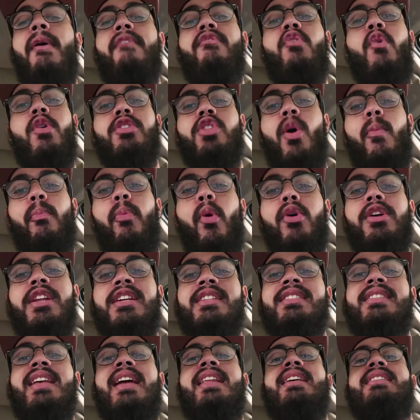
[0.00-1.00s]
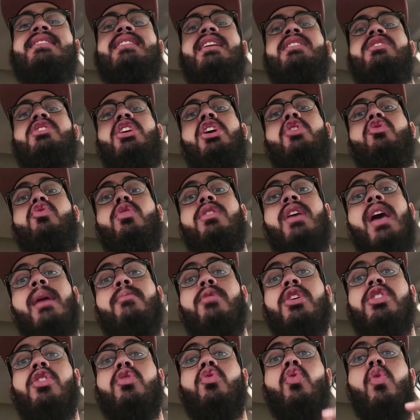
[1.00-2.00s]
everyone, Onpoint Aesthetics is here. Today I'm
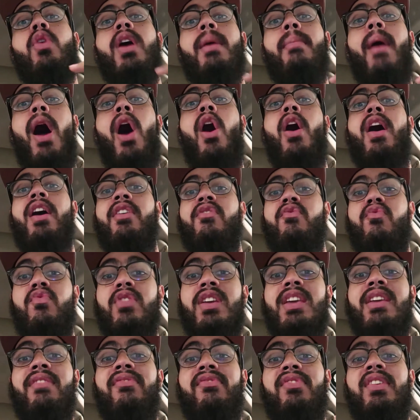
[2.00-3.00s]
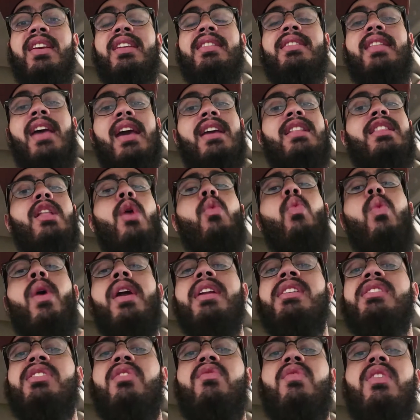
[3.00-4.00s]
going to talk about Refeed Day. Now, what
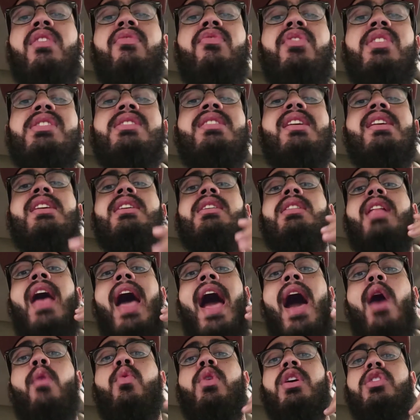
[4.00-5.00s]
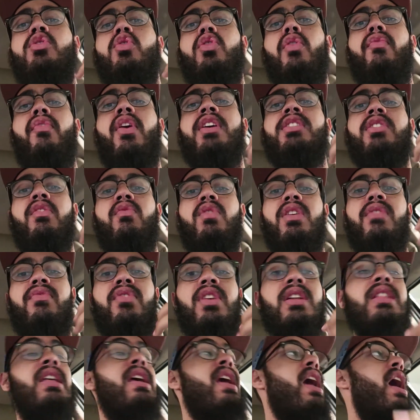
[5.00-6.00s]
is a Refeed Day and how can you define the
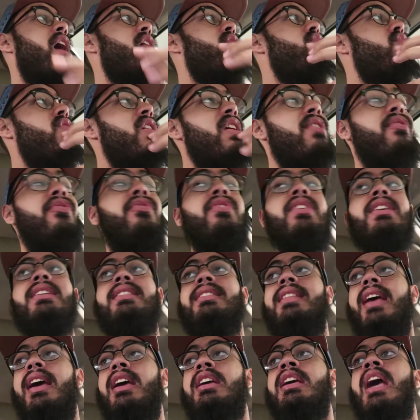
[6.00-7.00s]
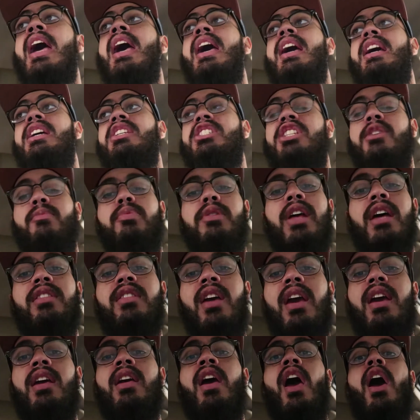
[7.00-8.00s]
Refeed Day? A Refeed Day is simply a
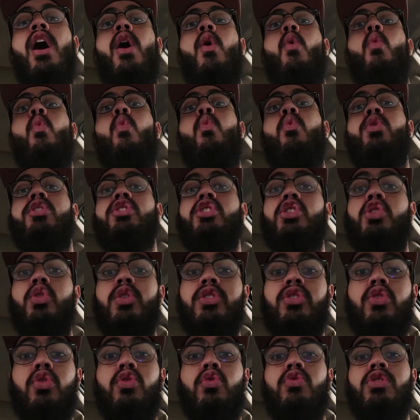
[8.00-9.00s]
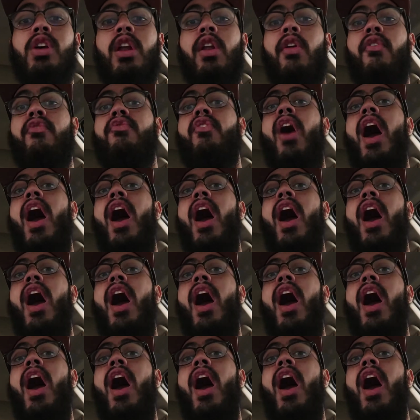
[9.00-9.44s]
day which you introduce a lot of